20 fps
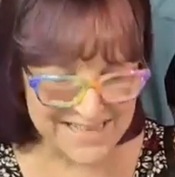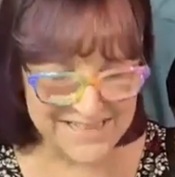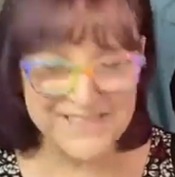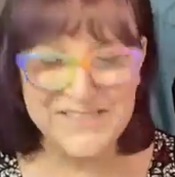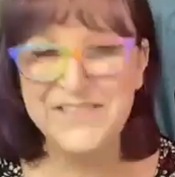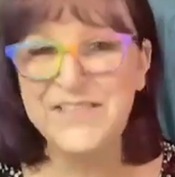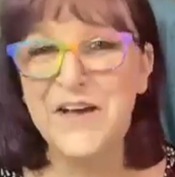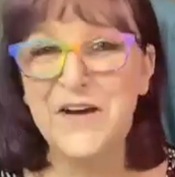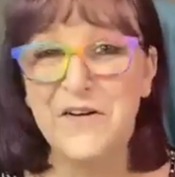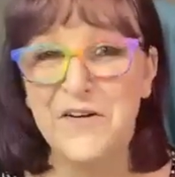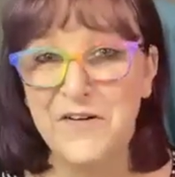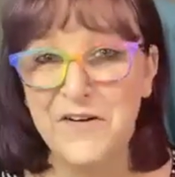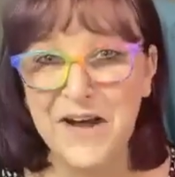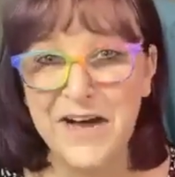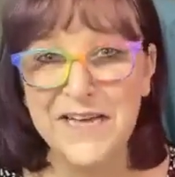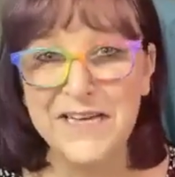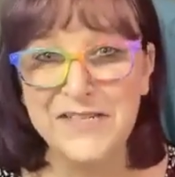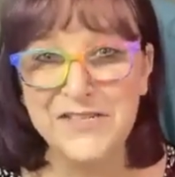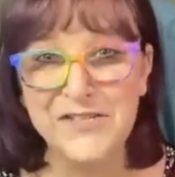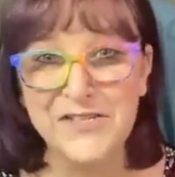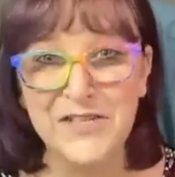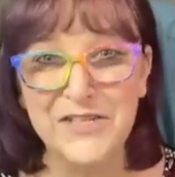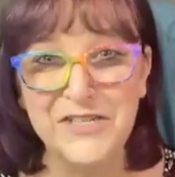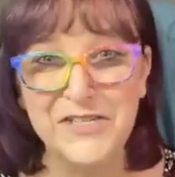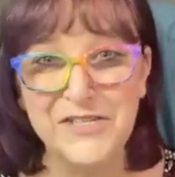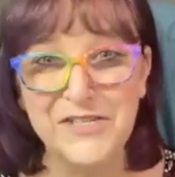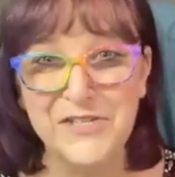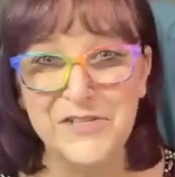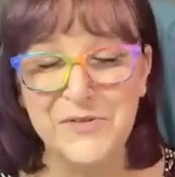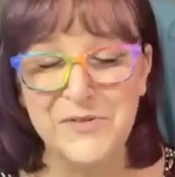So I
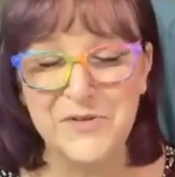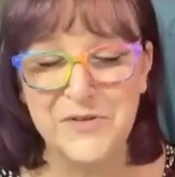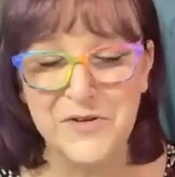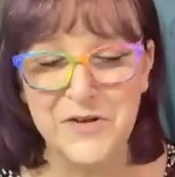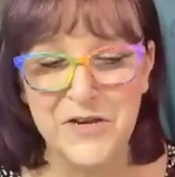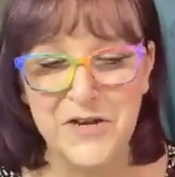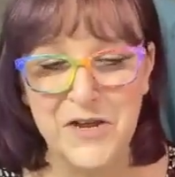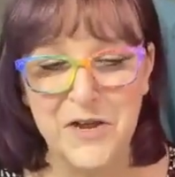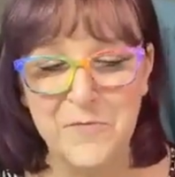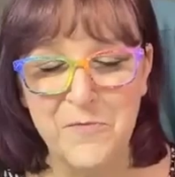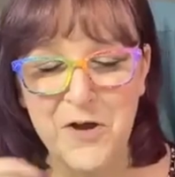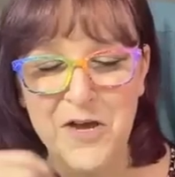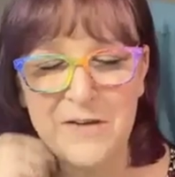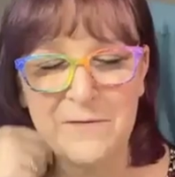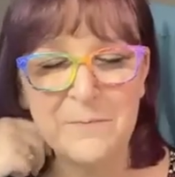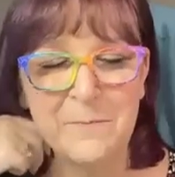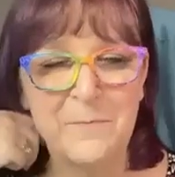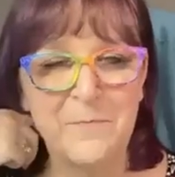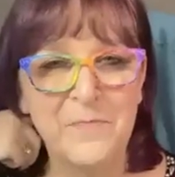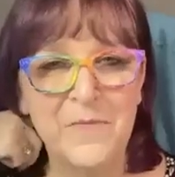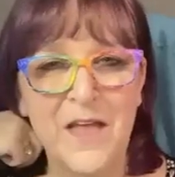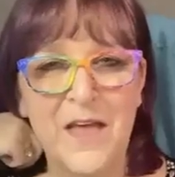usually just order a new one.